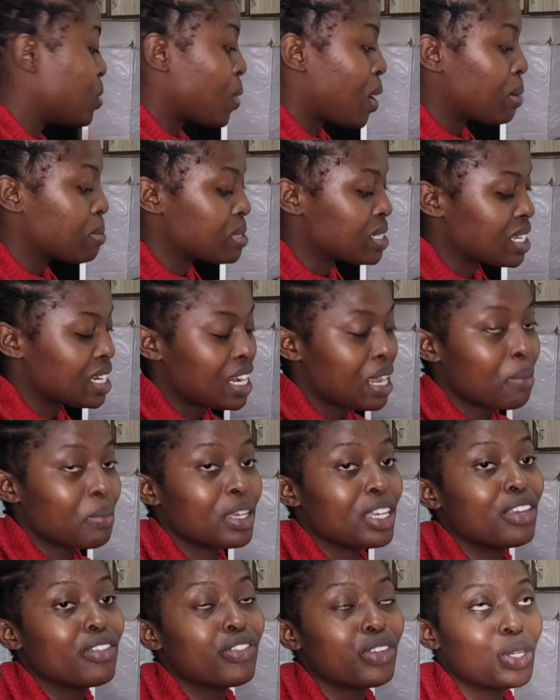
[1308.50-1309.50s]
New Amsterdam.
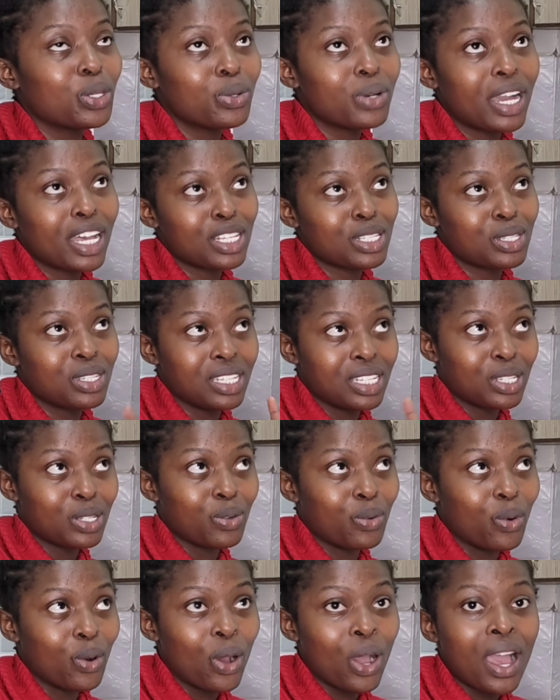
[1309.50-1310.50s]
If you guys didn't
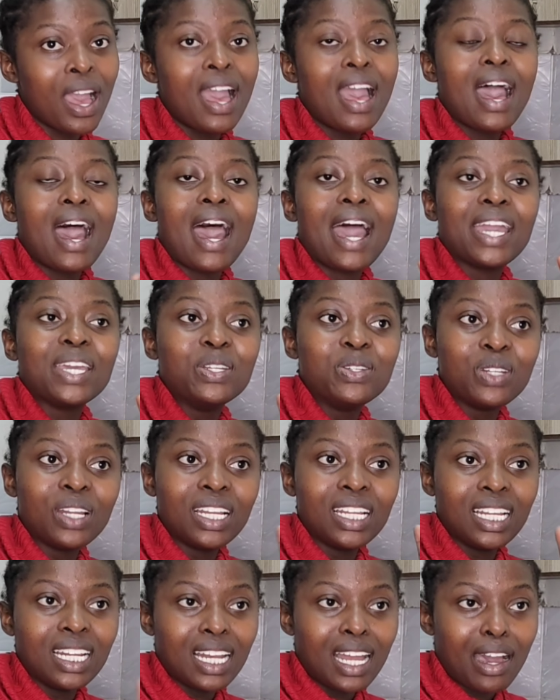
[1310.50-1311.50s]
know, I
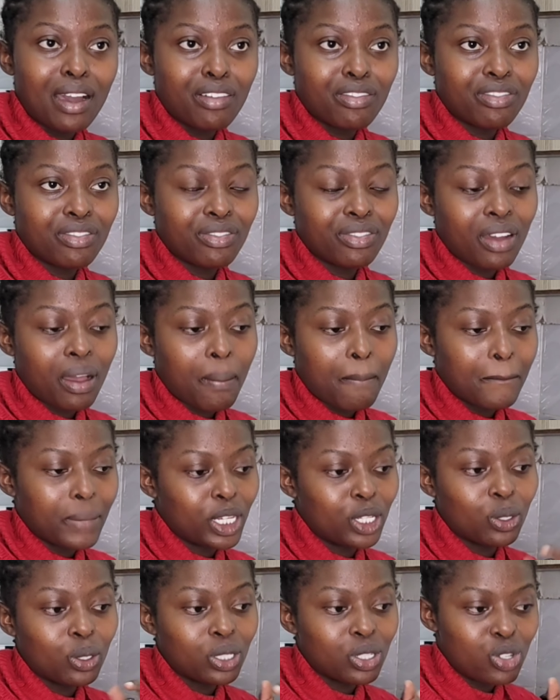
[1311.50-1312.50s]
really love
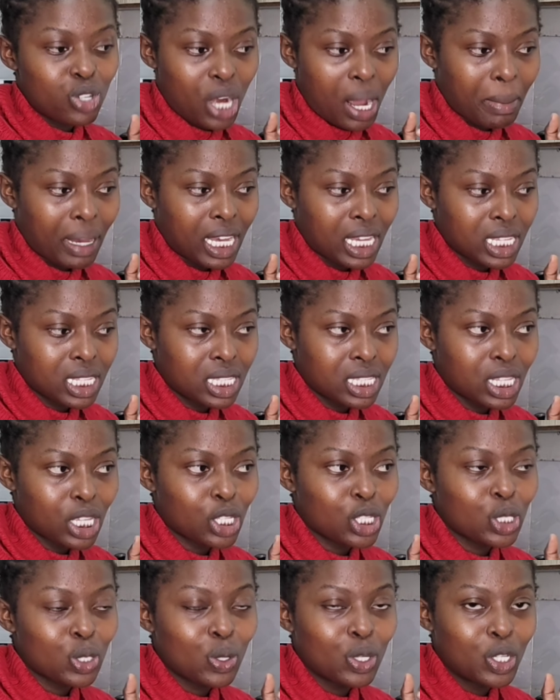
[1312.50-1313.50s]
medical dramas.
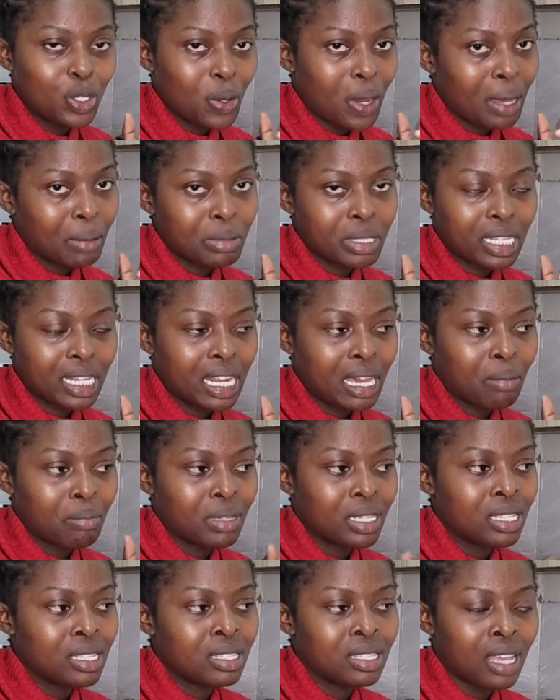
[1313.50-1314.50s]
So New
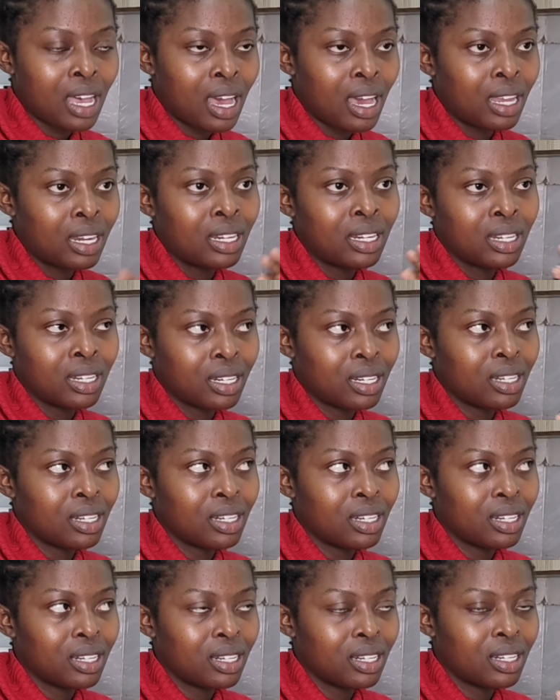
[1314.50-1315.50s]
Amsterdam is an,
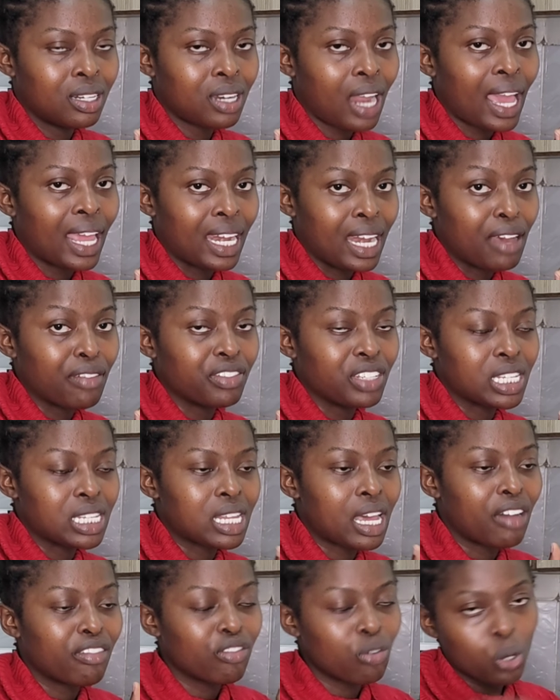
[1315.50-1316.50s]
I love
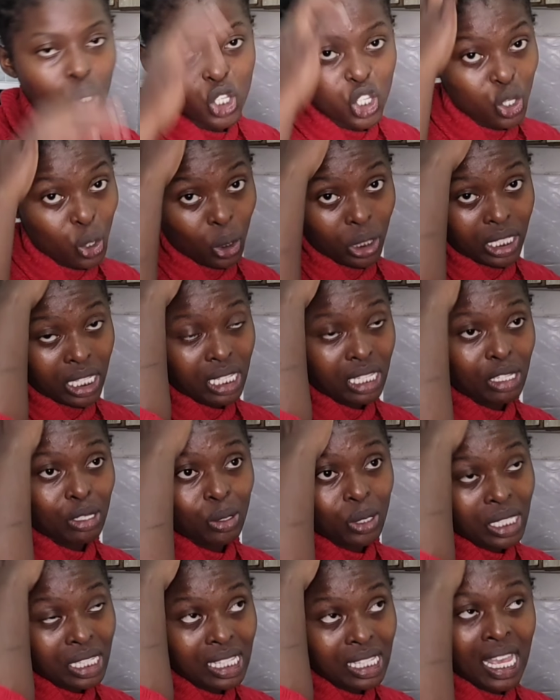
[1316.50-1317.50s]
it. I've watched all the
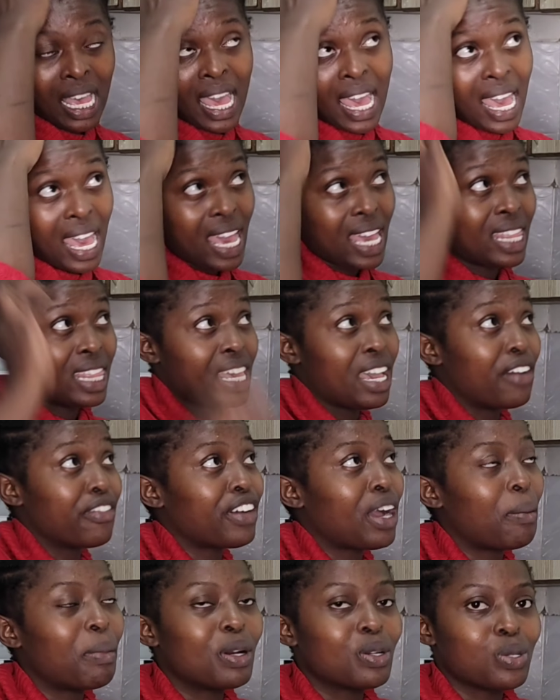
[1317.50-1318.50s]
seasons and they
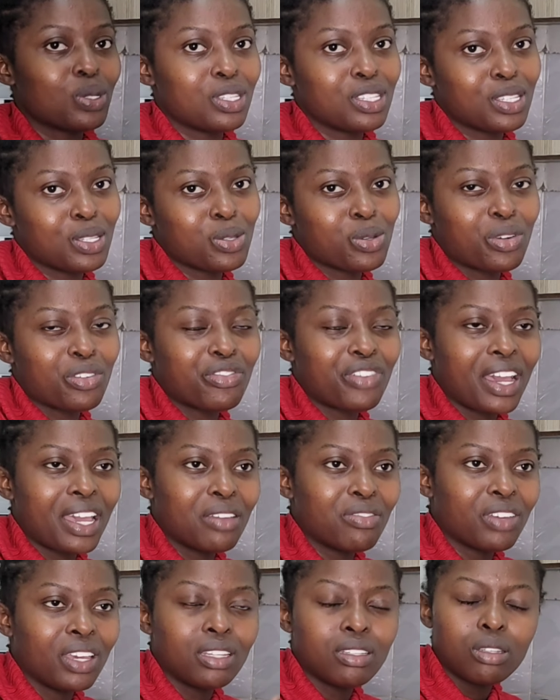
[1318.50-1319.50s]
have come out with season
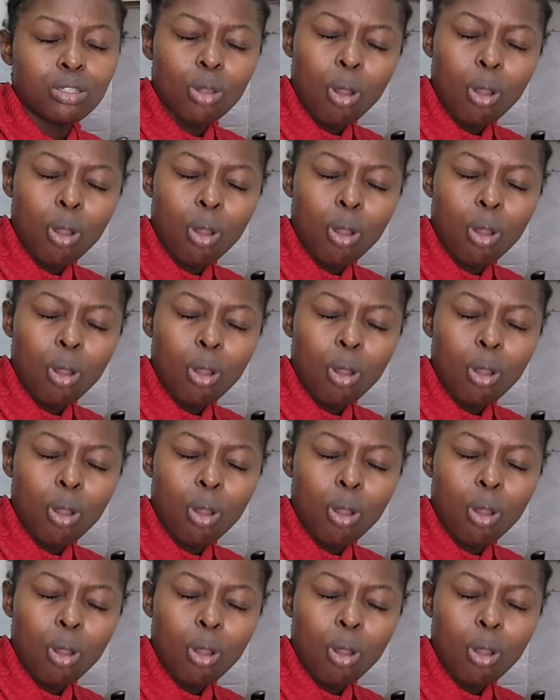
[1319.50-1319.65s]
five, and